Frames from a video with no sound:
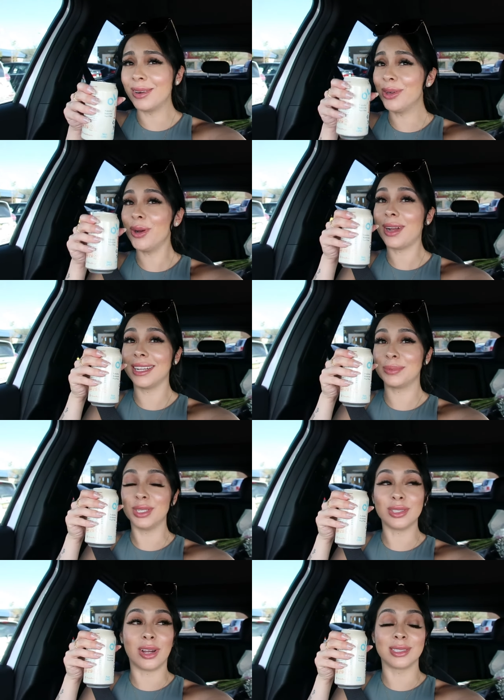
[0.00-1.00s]
I don't know, guys,
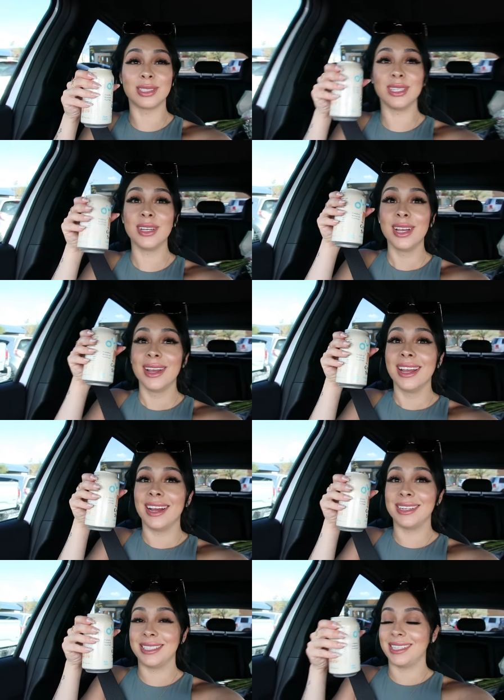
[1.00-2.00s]
but it's honestly
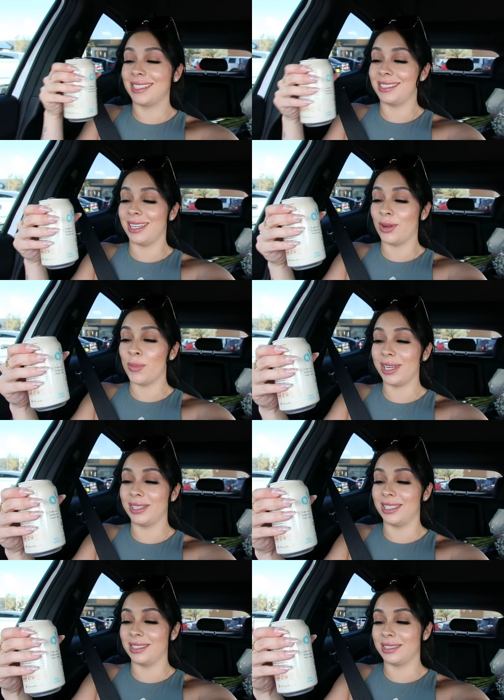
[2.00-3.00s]
a 10 out of 10. Oh my
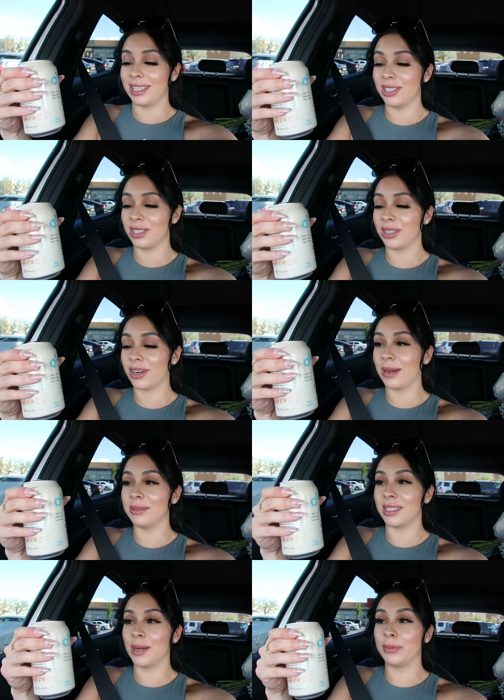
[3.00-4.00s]
goodness. I should have
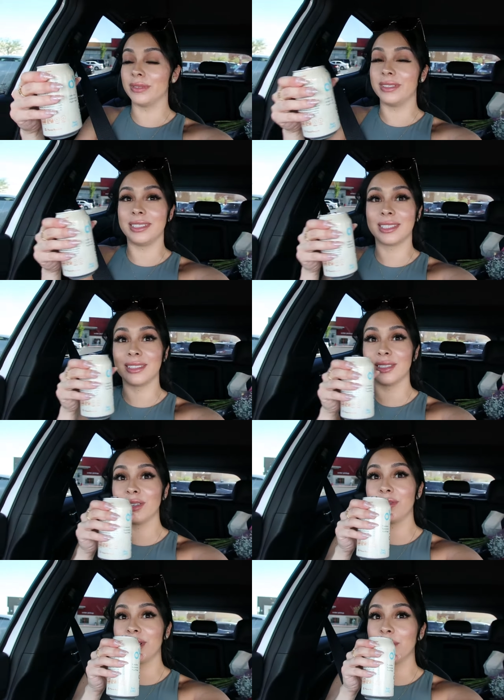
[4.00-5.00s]
grabbed a couple of these because these
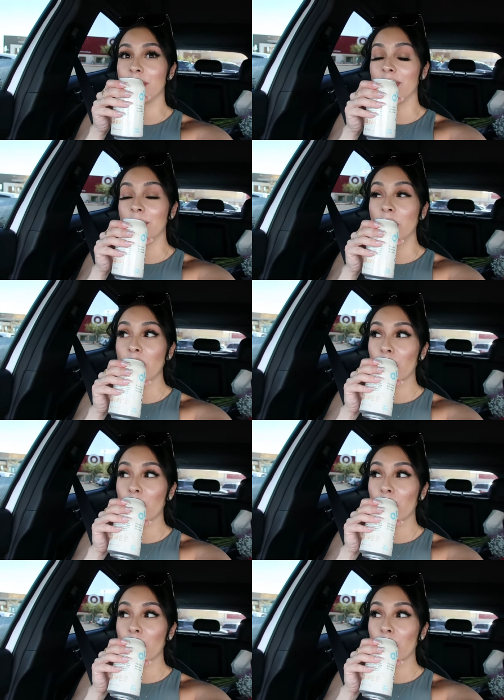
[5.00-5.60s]
are freaking bomb.